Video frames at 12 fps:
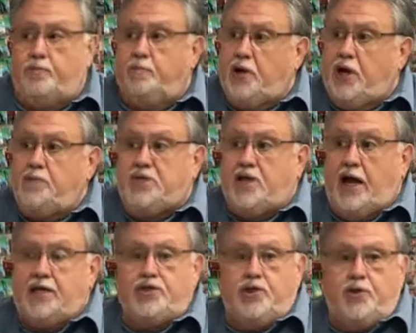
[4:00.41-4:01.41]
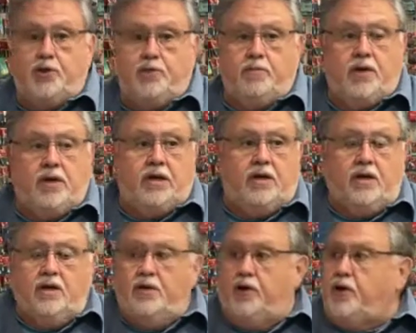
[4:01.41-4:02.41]
companies like Zoom,
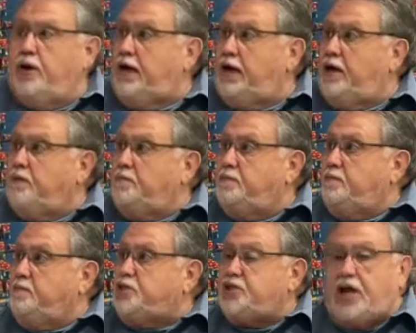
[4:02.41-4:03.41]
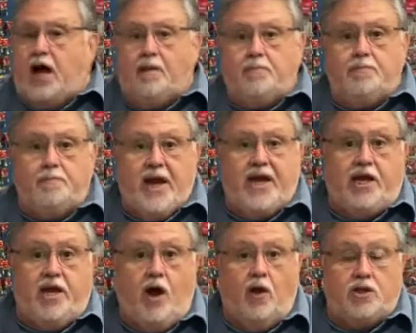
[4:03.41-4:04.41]
they're gonna stop
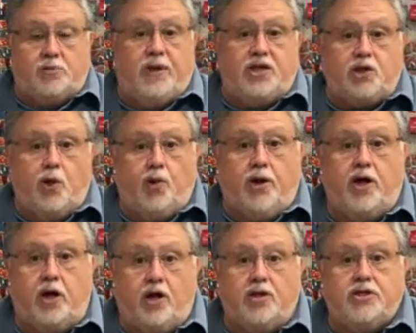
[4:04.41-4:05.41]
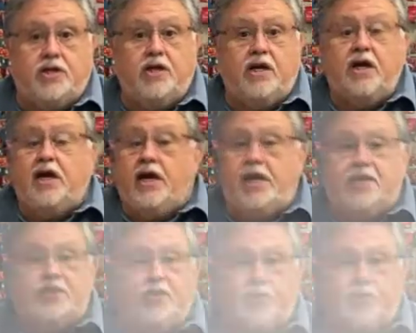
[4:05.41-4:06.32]
making all the special order colors and shoot